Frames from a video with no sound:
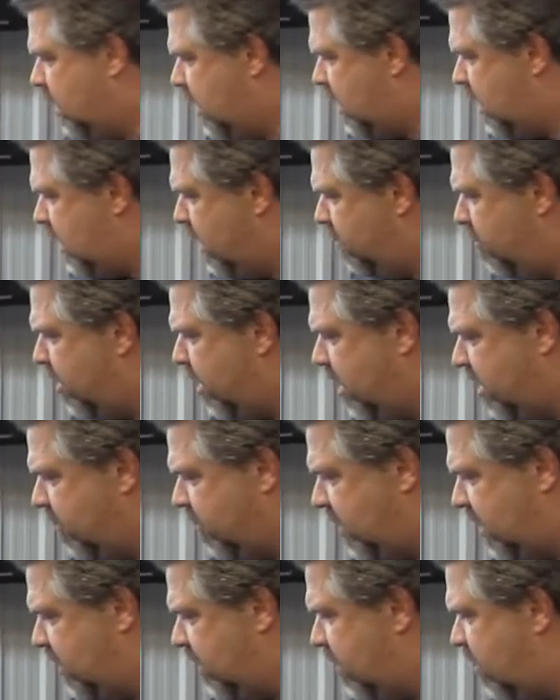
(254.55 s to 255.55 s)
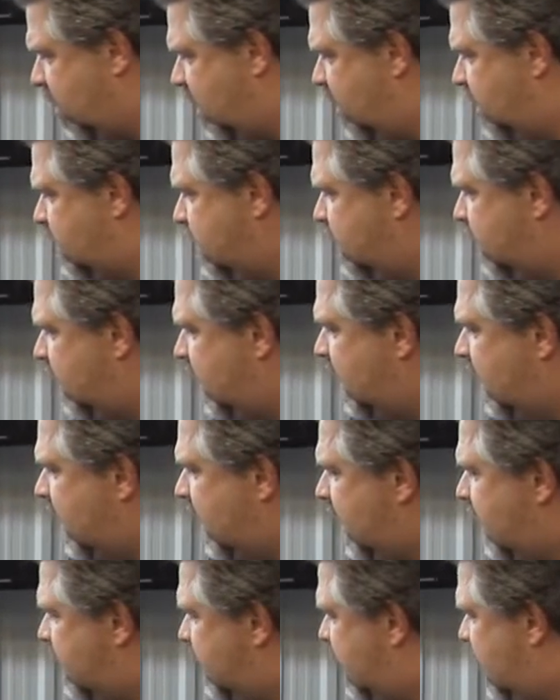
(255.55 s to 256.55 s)
bottom end grunt.
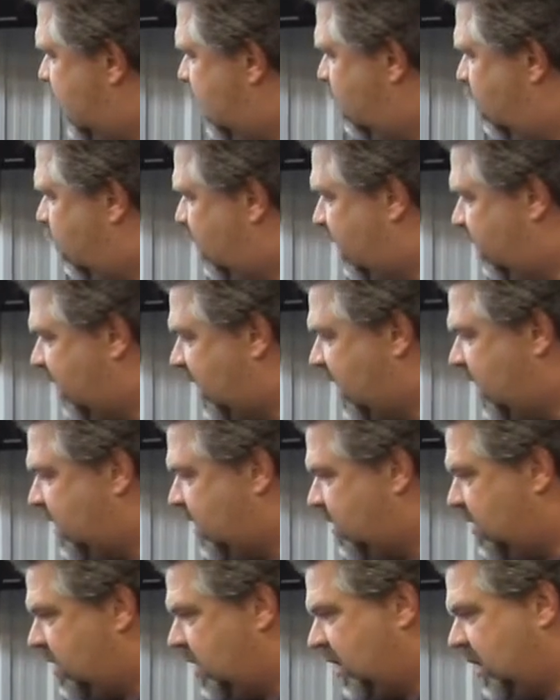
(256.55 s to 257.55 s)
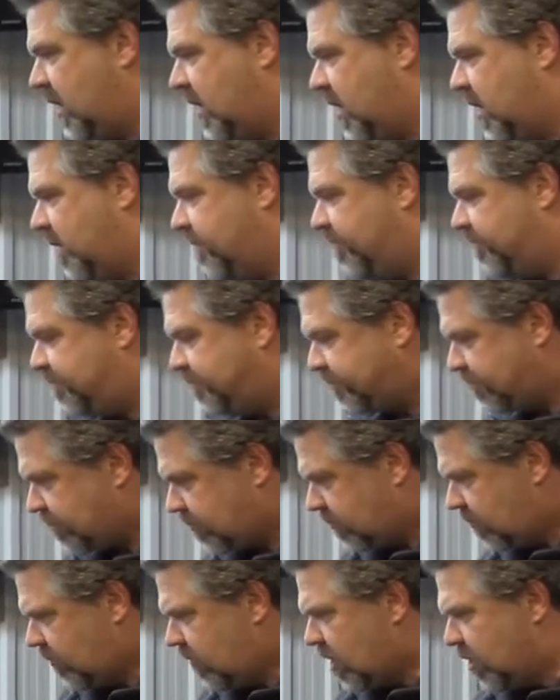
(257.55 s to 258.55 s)
And then we've added the
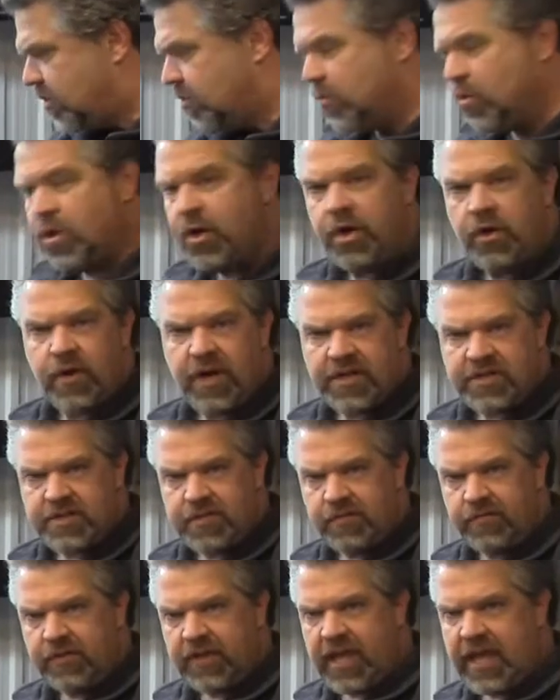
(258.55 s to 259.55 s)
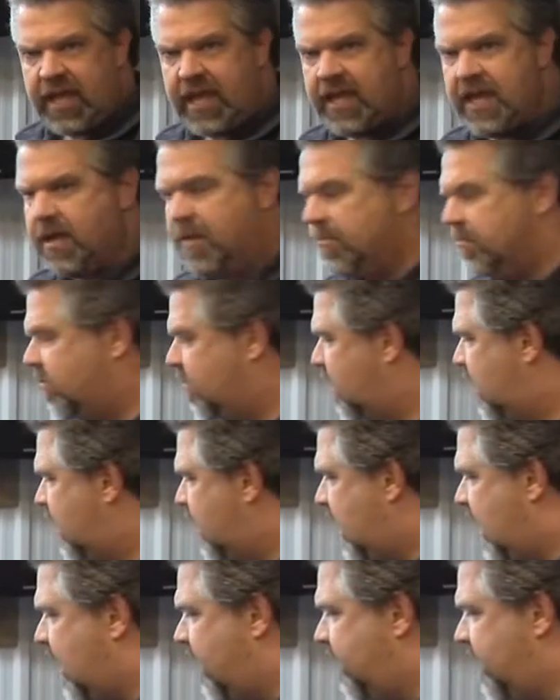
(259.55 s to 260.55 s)
more aggressive cam,
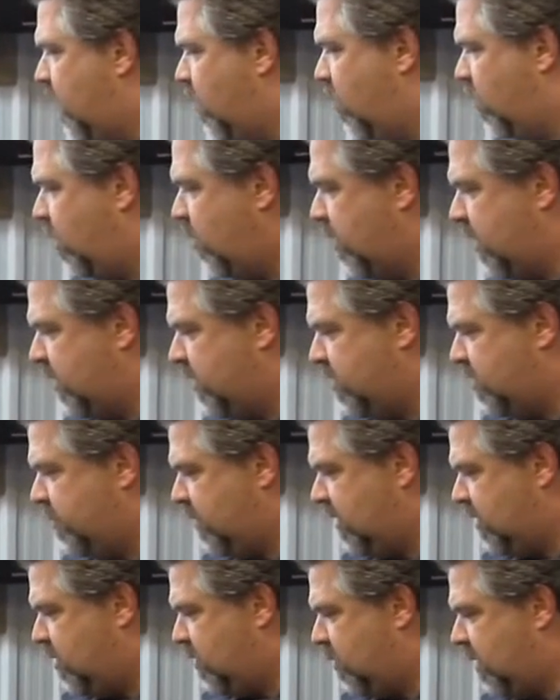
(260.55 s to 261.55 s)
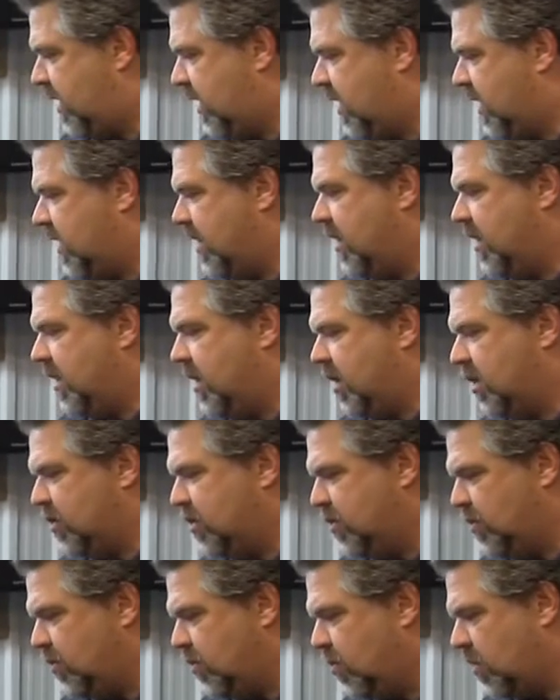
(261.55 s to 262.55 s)
and then we're going to be doing a
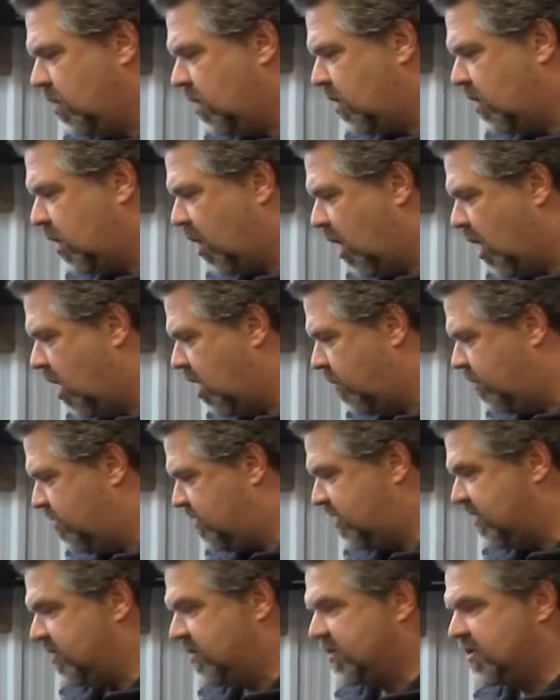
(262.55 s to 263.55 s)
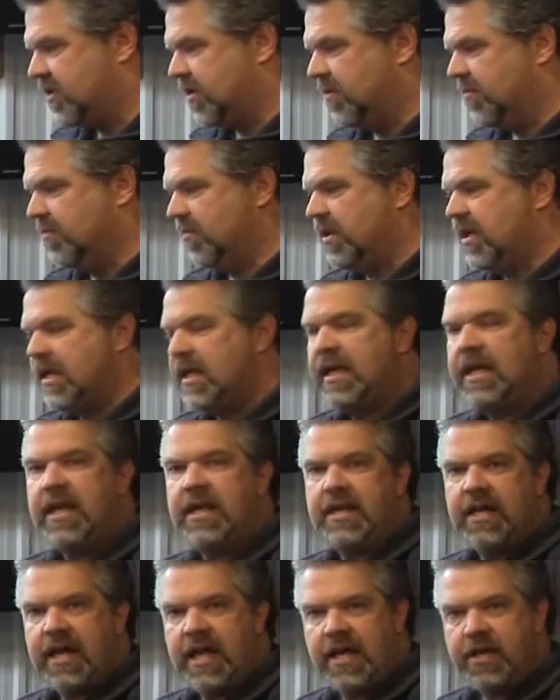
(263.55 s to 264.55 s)
dual carb system
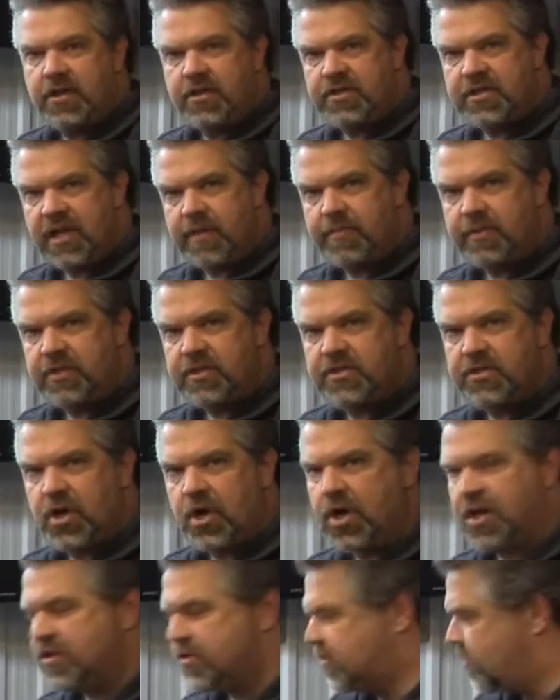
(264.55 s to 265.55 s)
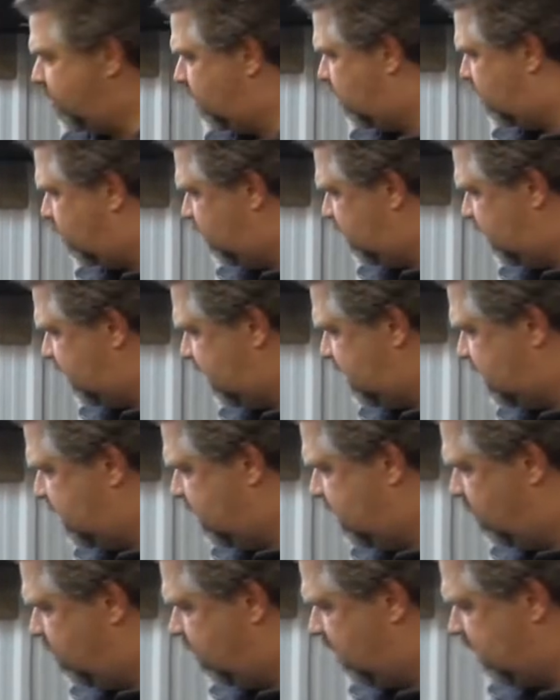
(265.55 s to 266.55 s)
and a header type exhaust. So it'll
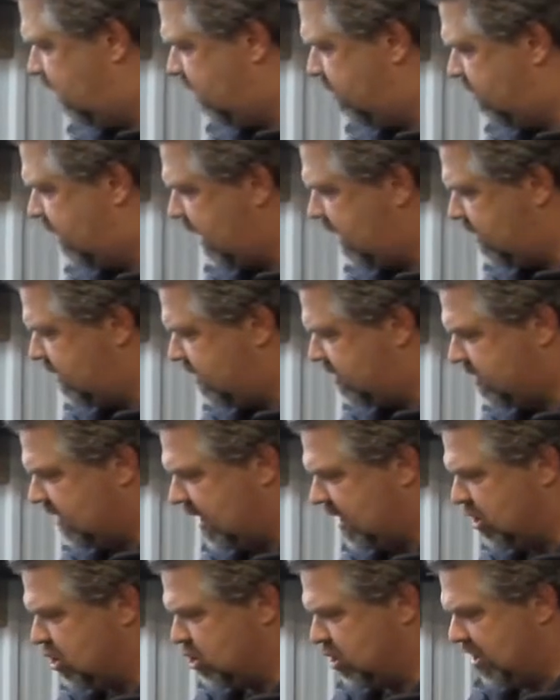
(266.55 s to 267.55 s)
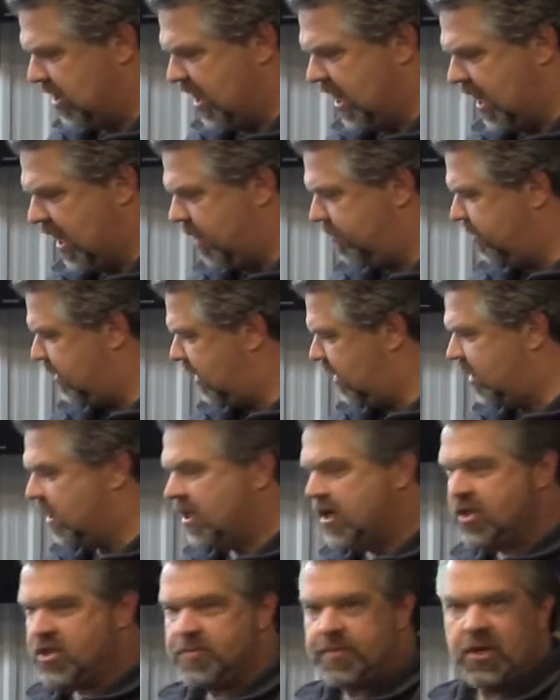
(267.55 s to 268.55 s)
really make this engine happy,
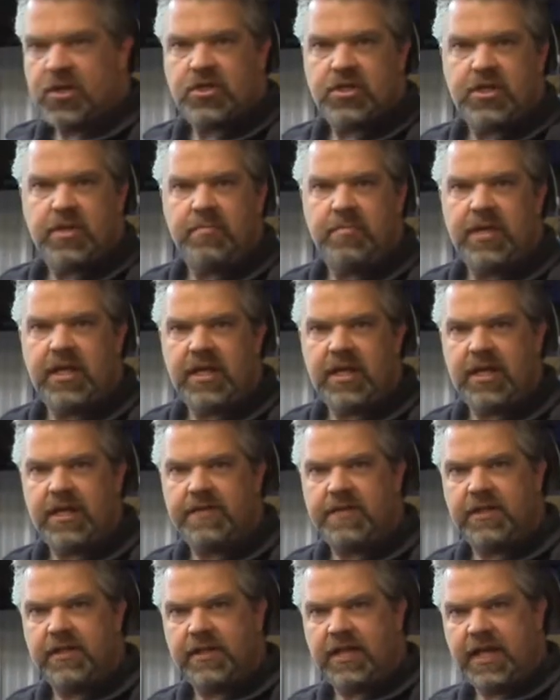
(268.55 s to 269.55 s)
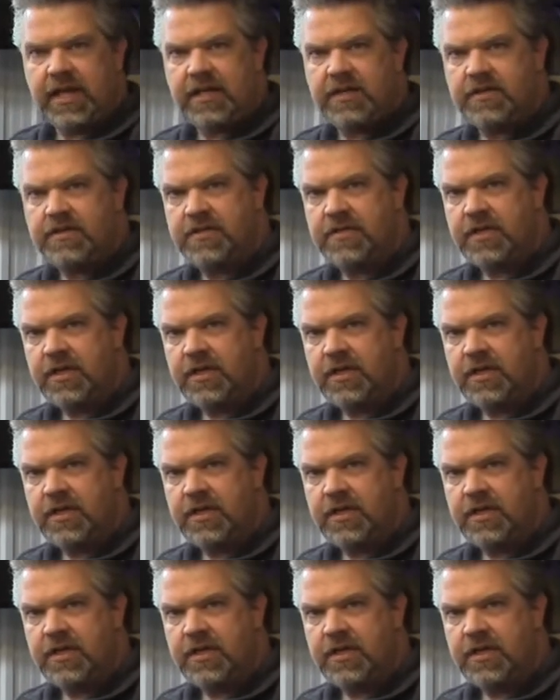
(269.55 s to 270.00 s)
especially being in the light